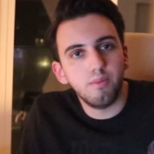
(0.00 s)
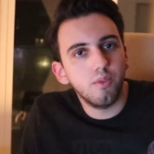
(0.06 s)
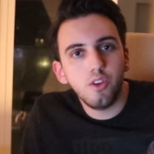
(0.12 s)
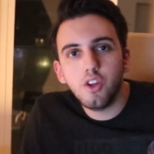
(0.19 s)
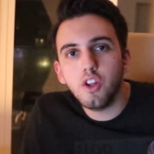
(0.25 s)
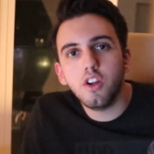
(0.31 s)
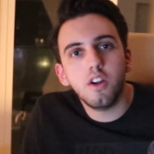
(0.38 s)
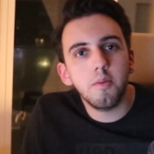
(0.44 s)

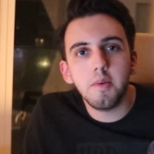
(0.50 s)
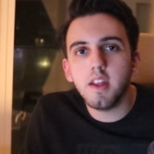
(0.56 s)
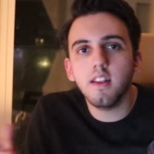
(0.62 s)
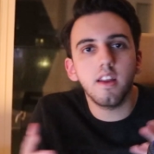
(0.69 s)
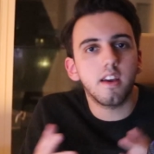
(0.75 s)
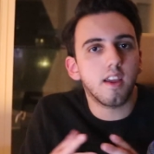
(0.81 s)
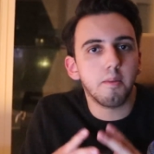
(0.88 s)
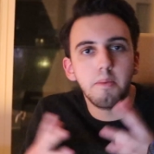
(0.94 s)
you know what I mean?
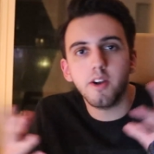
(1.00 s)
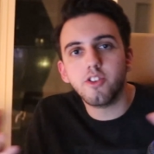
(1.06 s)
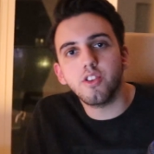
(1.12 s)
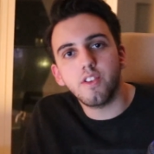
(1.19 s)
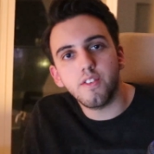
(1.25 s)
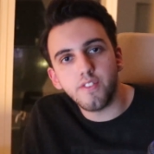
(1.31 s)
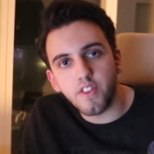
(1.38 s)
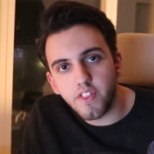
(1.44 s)
Like a bunch
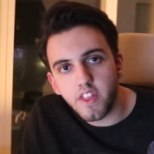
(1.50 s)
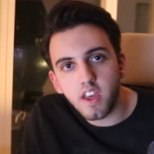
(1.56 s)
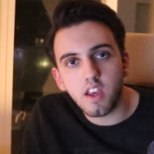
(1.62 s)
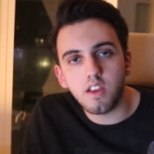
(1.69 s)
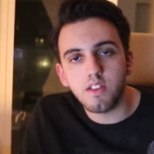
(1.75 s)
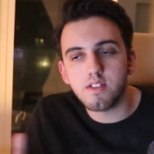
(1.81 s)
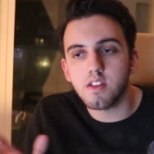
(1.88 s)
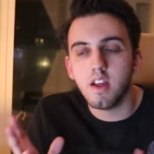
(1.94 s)
of different
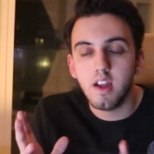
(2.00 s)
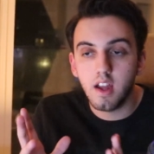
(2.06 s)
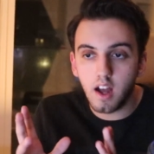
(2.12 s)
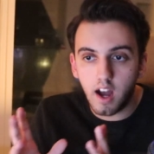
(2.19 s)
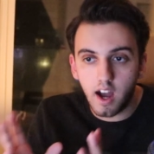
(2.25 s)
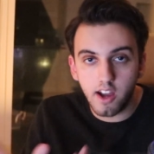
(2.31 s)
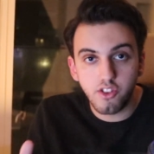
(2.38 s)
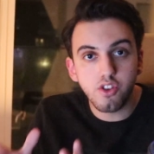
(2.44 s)
things.
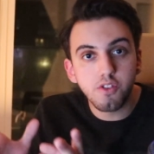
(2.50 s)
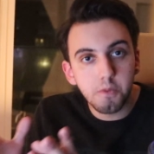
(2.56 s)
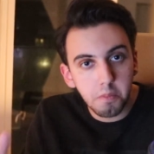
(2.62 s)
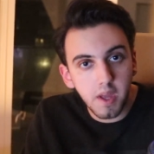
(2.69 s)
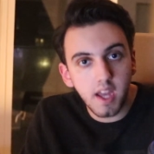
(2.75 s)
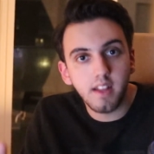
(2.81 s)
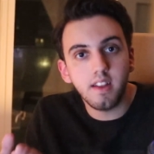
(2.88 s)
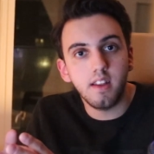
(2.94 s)
I just
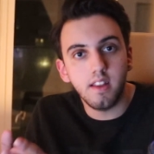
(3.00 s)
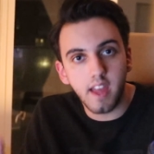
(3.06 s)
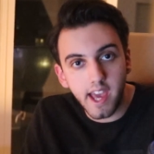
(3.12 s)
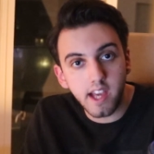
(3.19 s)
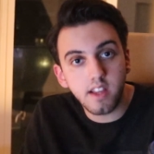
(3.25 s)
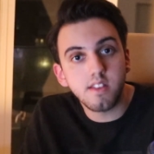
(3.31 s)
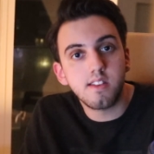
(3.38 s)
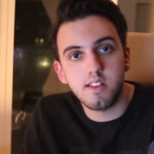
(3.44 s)
made an
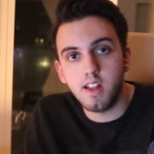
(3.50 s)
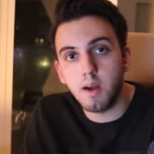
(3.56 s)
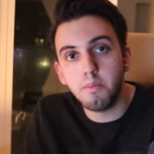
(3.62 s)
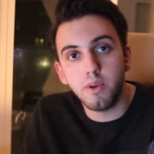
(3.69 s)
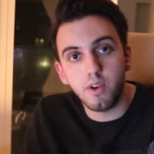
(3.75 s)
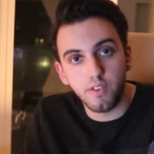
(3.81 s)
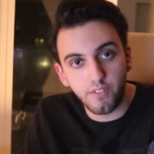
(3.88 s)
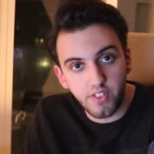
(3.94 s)
X
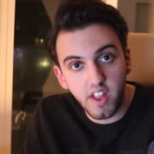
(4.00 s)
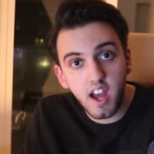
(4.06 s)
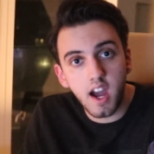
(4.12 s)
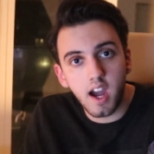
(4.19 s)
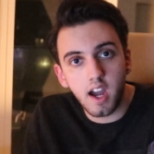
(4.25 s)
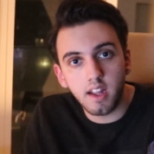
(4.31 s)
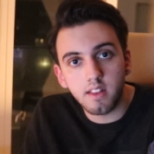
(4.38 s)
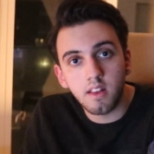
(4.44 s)
number of
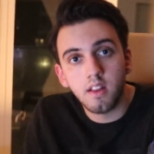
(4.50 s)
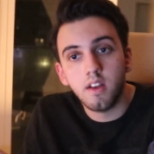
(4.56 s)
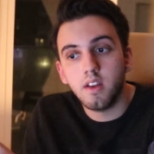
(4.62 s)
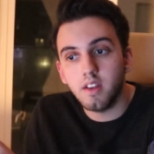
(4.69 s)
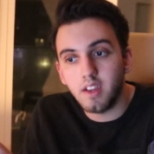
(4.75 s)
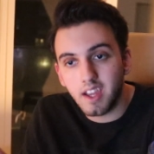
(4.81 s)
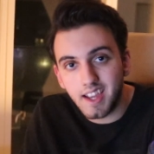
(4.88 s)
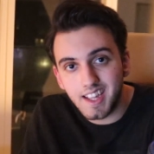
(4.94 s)
that
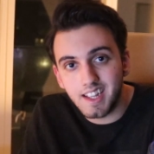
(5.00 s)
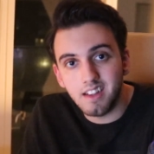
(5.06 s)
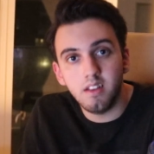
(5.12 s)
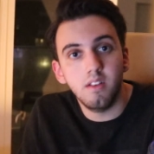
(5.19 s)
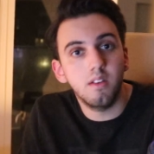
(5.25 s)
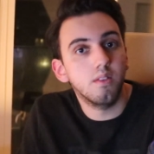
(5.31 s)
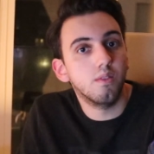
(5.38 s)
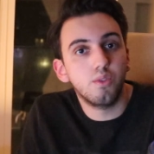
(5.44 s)

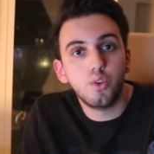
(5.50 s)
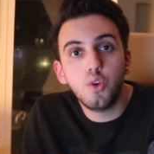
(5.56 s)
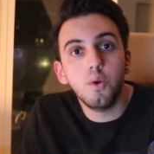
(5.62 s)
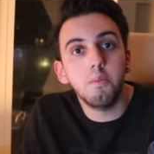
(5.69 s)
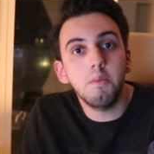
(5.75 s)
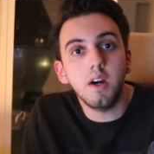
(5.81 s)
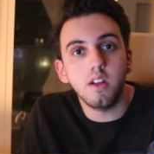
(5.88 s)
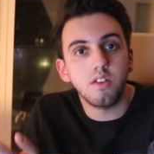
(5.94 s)
in
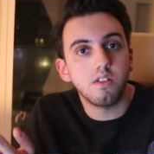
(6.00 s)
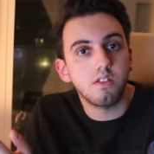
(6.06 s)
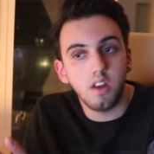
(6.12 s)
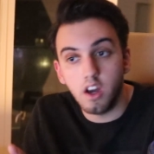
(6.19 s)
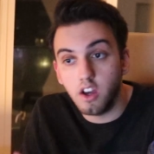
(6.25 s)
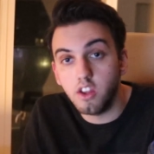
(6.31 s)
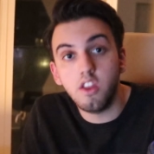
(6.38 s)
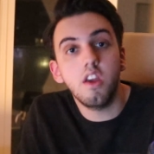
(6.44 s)
two months,
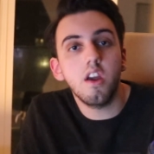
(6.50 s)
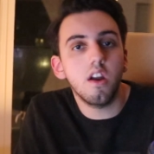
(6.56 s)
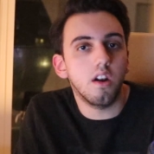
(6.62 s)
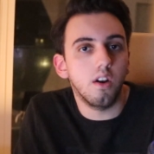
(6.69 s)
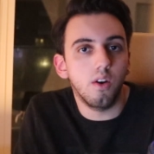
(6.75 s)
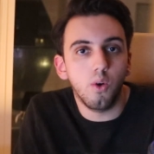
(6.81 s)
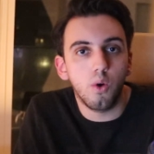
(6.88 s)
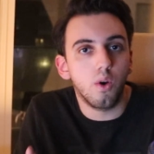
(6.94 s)
a
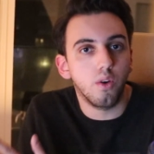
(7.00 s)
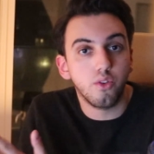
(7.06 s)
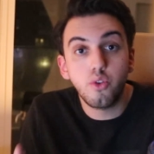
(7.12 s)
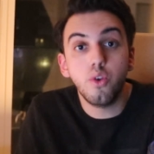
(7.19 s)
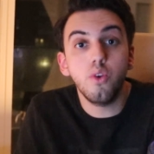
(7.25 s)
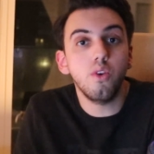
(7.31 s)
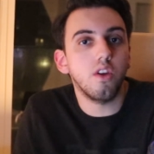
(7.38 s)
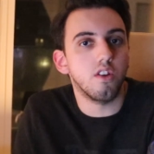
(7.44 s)
year, or
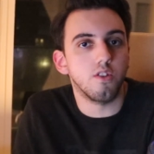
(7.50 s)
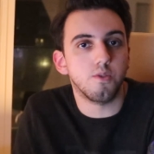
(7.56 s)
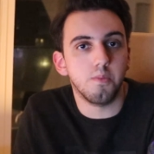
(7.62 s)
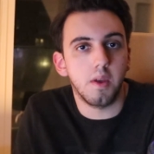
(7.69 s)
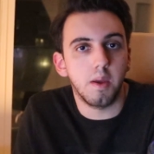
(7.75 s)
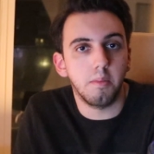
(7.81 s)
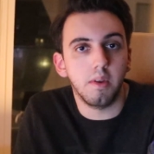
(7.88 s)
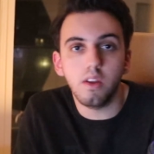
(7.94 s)
two years
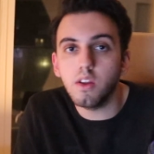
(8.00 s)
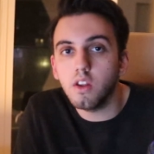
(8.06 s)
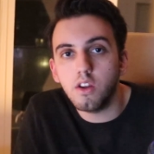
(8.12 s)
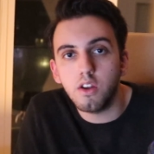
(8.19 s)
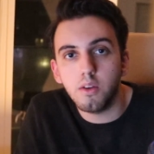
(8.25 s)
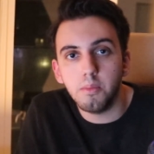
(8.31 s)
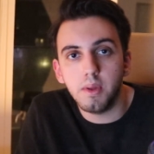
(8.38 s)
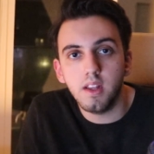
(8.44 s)
maybe. You know
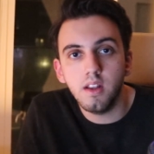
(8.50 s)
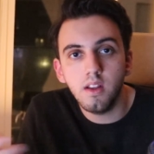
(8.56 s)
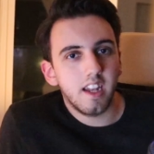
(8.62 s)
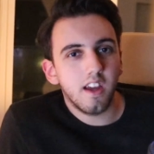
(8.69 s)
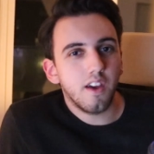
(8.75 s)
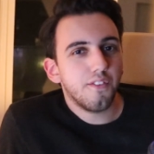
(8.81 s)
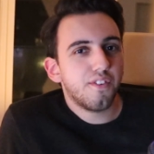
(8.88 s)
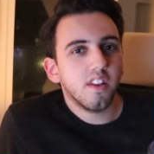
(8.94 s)
what I mean?
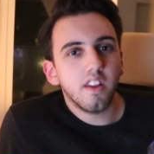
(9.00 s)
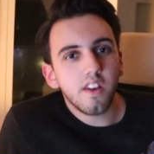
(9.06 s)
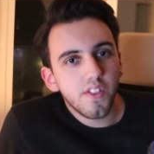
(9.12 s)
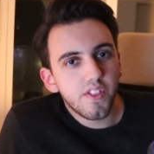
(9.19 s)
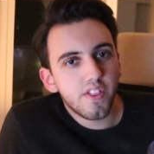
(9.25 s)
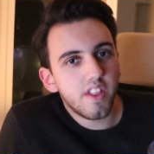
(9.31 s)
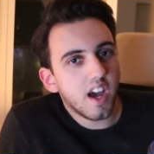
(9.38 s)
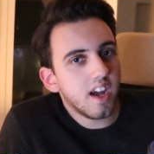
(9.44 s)
And I feel
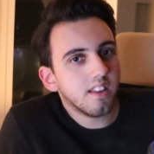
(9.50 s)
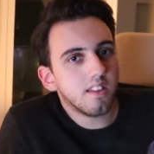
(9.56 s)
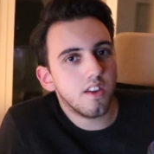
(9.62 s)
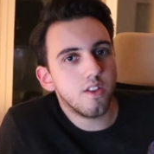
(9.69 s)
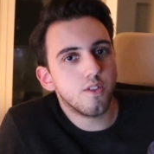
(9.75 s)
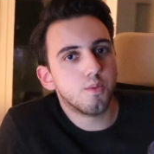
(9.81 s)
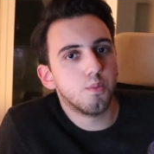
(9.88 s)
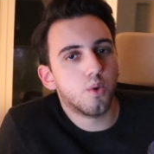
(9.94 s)
like that
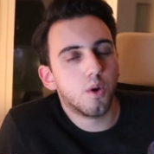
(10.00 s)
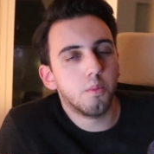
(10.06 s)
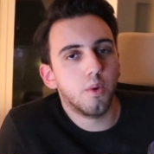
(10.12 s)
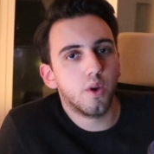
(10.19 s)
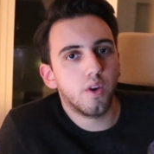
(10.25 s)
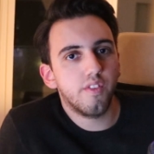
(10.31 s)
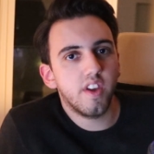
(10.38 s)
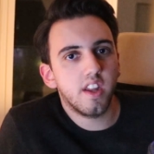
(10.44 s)
is more
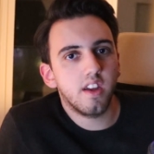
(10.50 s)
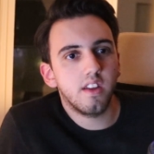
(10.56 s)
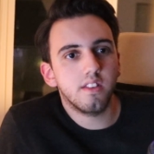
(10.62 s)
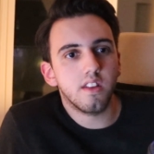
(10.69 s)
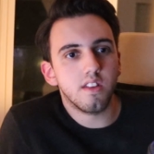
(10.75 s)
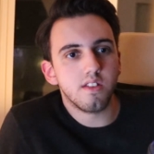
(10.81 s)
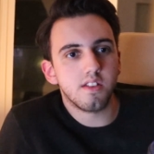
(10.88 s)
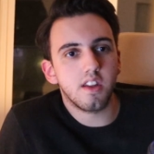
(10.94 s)
motivating
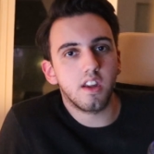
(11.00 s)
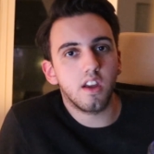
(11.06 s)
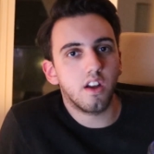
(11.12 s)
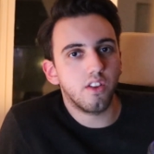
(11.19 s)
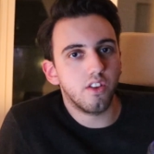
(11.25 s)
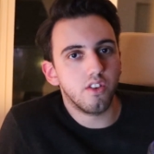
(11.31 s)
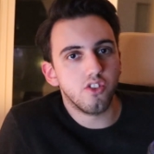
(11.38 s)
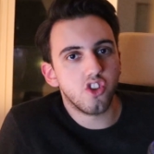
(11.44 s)
than sitting
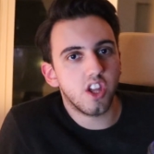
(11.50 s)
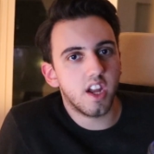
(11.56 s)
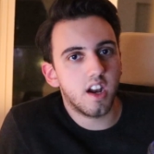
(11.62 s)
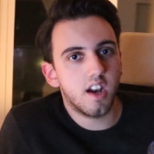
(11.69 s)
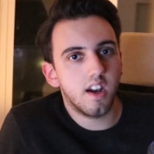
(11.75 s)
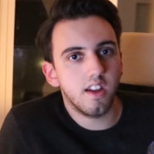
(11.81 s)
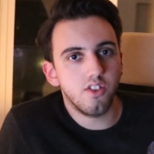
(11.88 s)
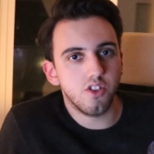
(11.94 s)
on your
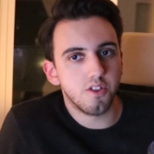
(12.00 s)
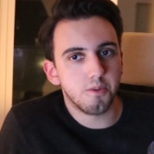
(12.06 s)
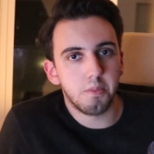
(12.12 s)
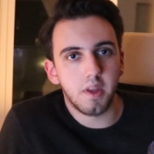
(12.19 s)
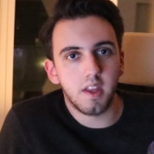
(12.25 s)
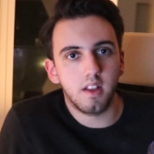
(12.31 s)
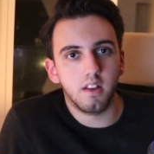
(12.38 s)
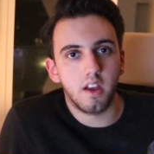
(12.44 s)
chair and just
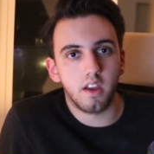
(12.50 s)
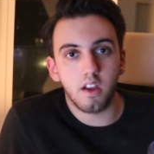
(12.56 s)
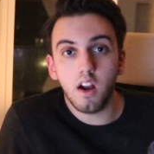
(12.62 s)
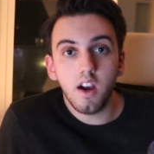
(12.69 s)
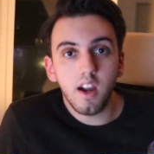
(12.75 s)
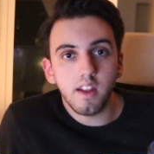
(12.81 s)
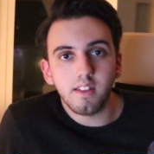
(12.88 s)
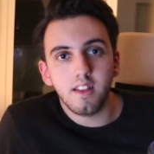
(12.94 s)
being like,
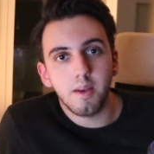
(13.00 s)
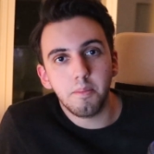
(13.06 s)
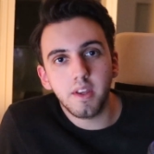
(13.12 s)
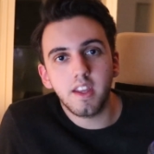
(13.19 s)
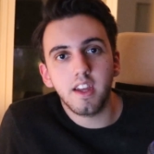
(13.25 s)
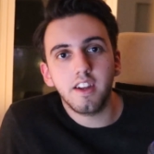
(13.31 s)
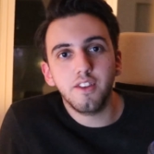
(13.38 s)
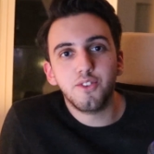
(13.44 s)
all right, let me
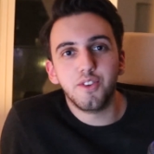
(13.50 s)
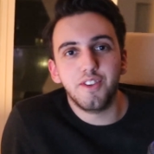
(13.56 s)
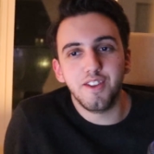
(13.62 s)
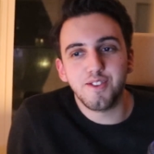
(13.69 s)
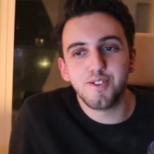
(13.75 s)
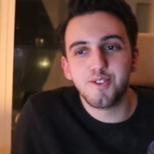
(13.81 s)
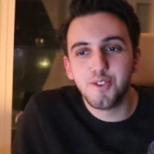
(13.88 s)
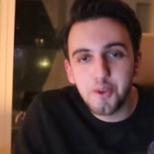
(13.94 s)
get into
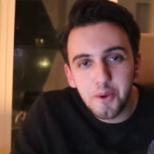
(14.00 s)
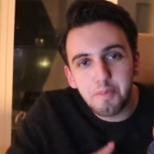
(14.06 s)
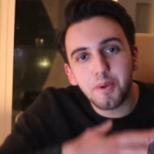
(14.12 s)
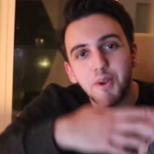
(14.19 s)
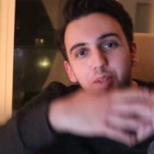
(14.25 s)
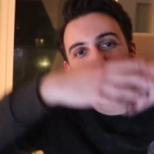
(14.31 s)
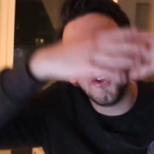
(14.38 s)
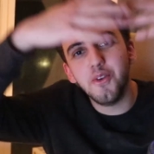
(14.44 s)
this
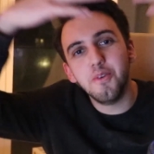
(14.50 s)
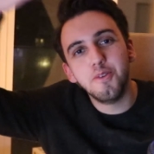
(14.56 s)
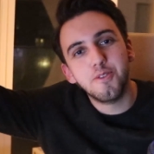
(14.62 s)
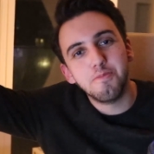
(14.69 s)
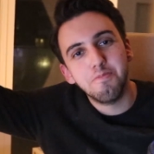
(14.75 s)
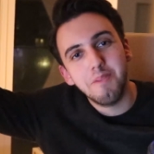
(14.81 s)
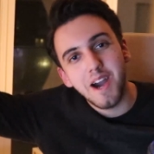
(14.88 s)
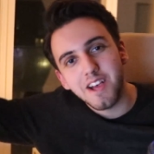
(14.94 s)
super
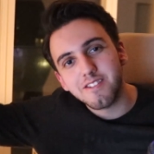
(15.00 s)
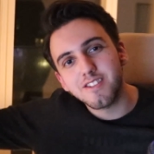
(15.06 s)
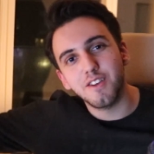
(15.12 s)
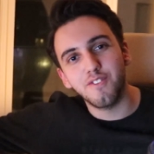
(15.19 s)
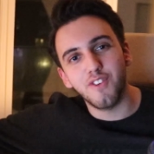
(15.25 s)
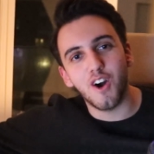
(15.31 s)
huge, massive